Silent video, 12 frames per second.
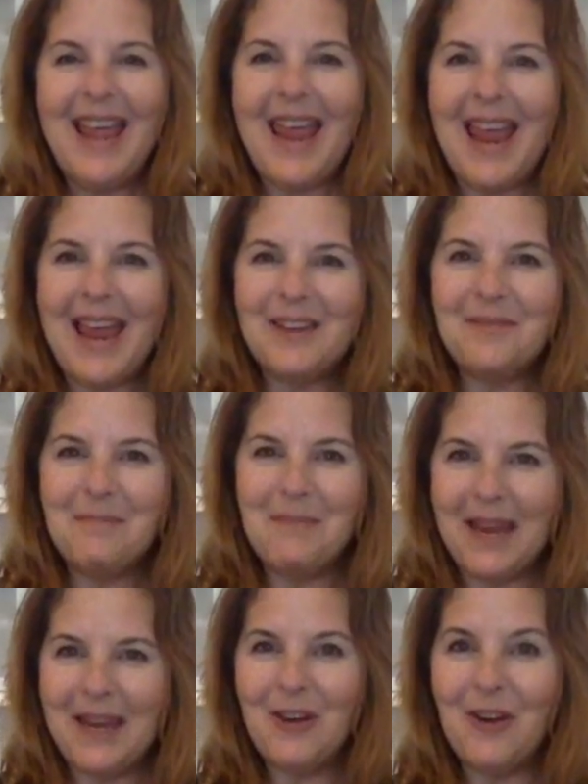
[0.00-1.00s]
and
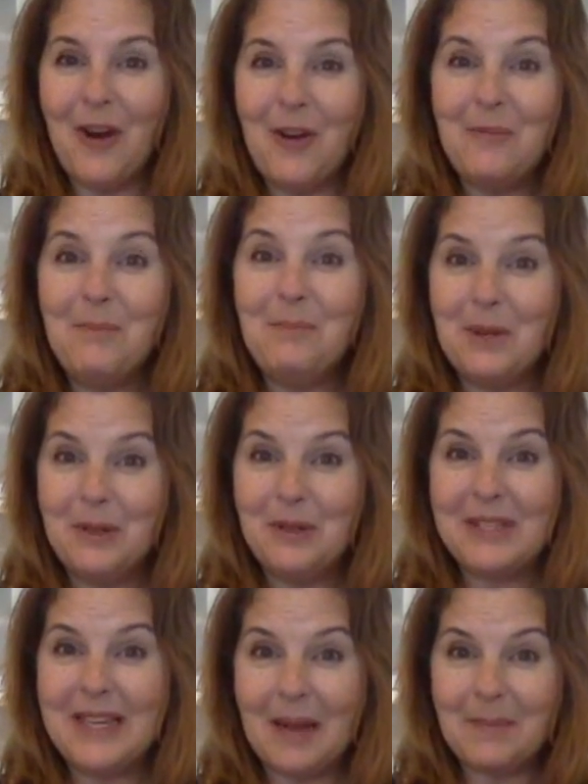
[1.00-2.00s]
make your own
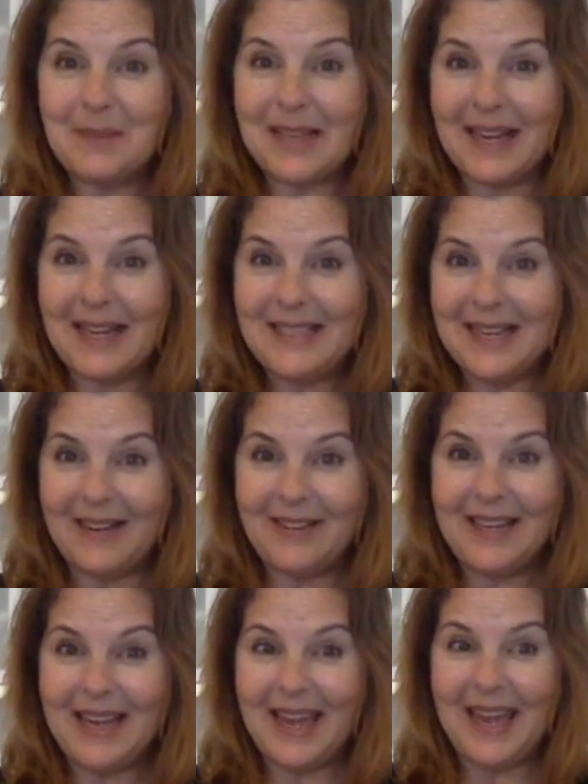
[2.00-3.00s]
boozy upside down
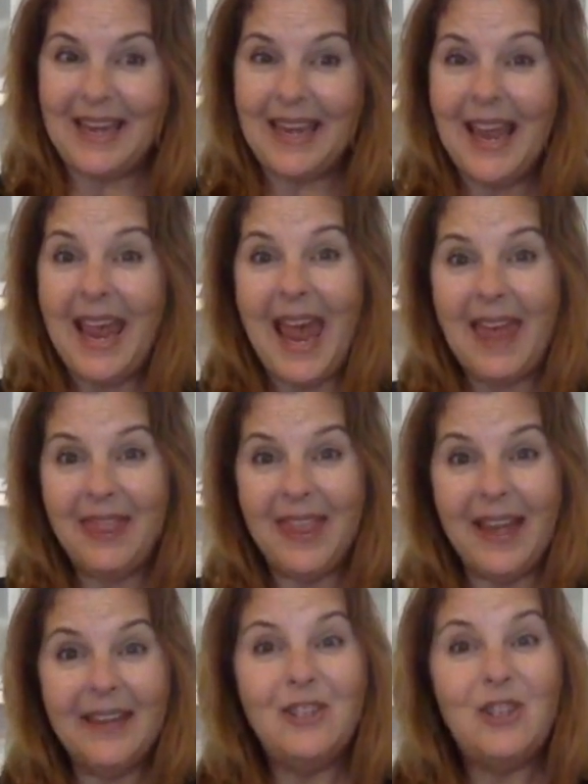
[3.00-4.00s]
cake and
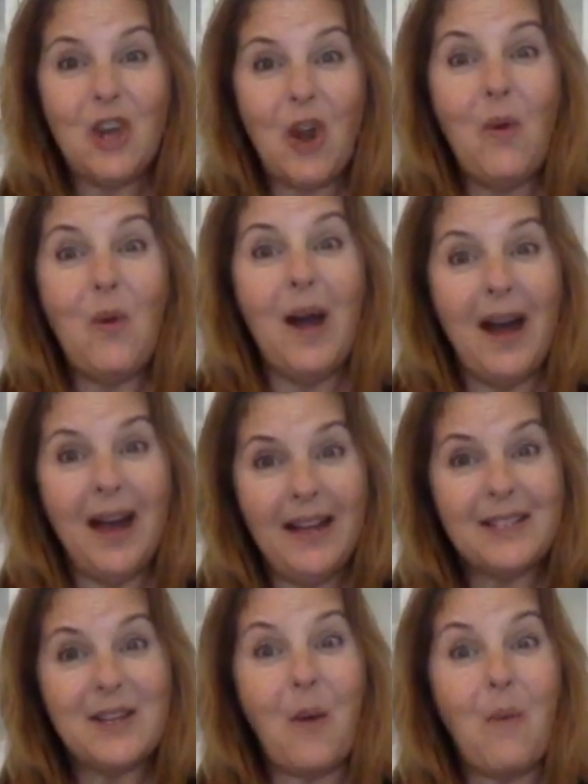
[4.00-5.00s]
then show
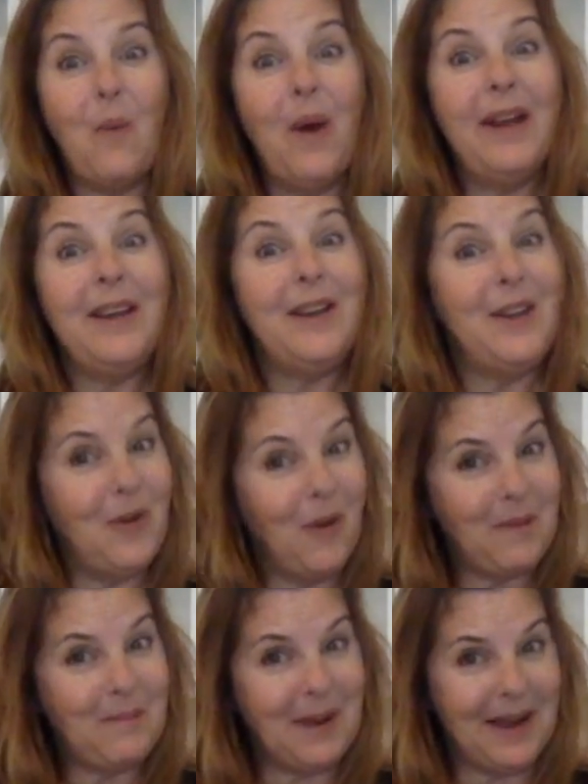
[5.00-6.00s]
us what
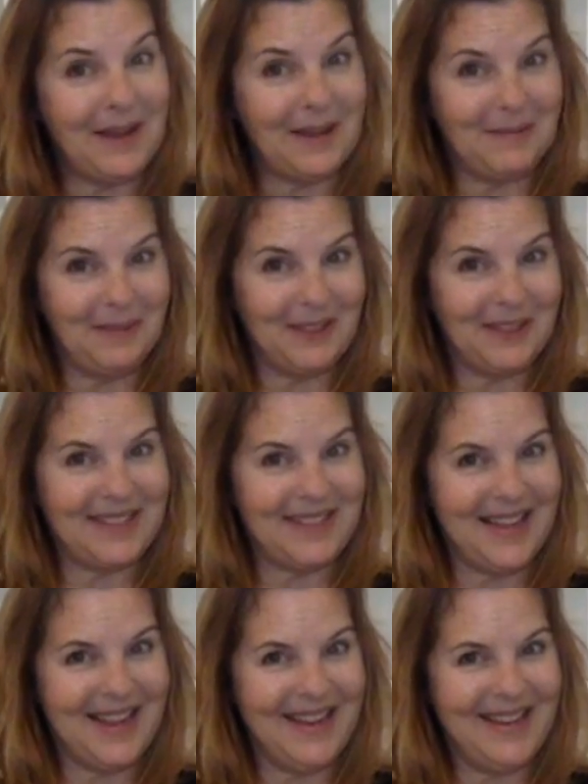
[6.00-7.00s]
your bottom looks
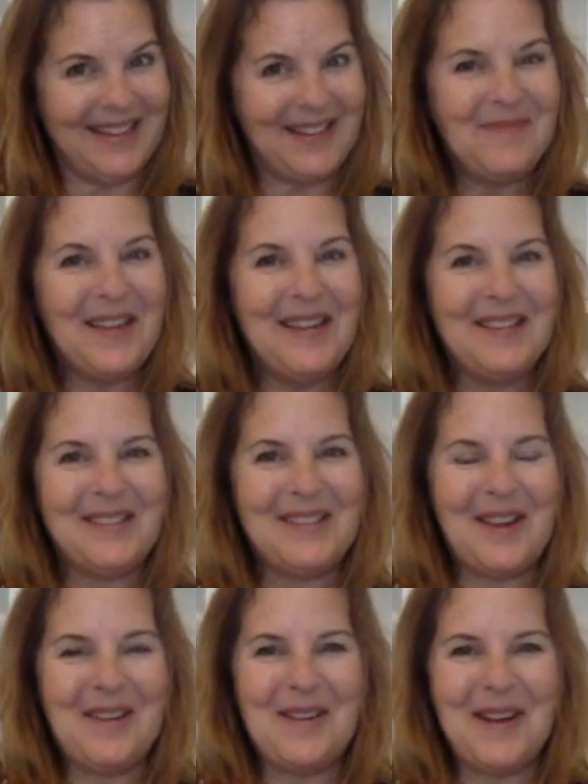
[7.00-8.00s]
like.
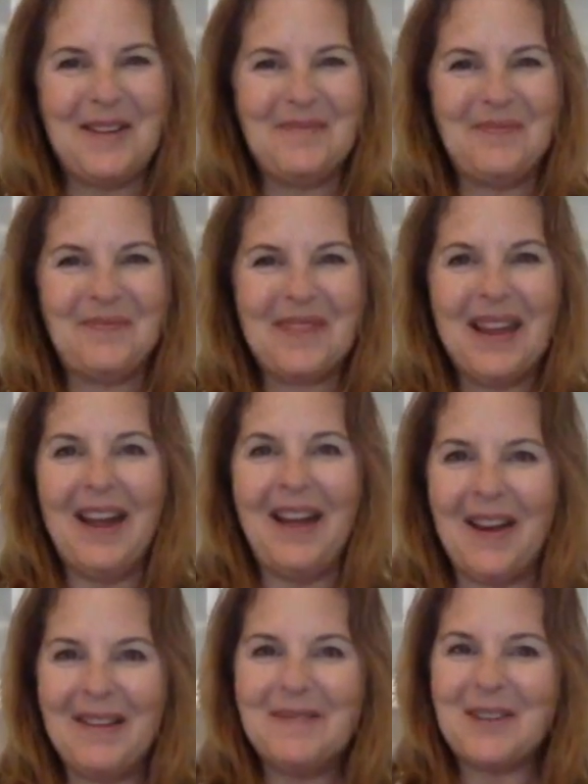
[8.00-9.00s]
So, um, all
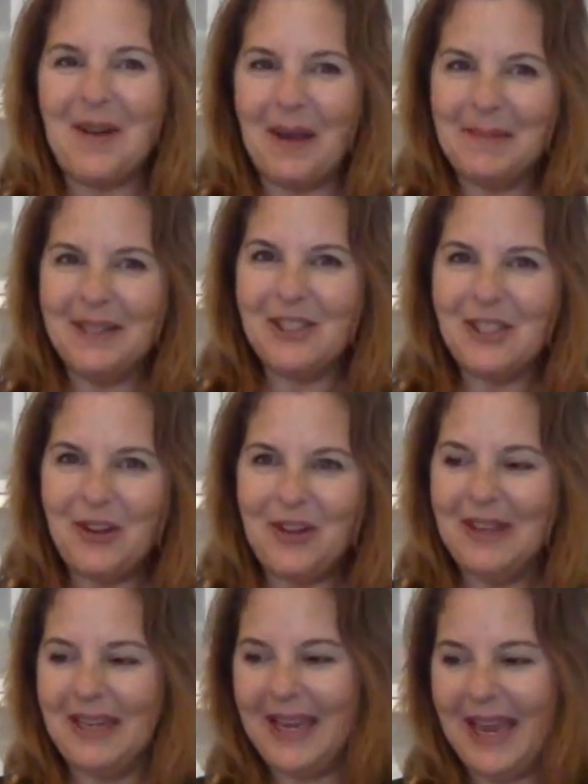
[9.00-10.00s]
right, so I'm going to show you
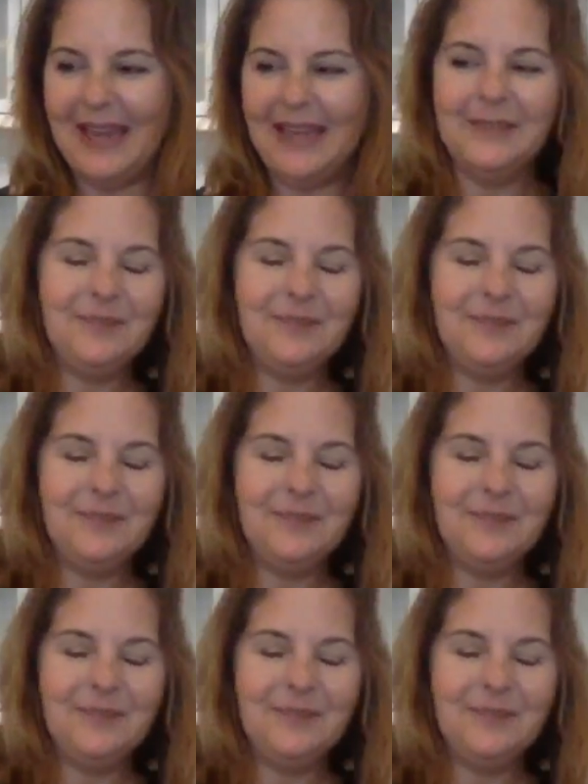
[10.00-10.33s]
the cake.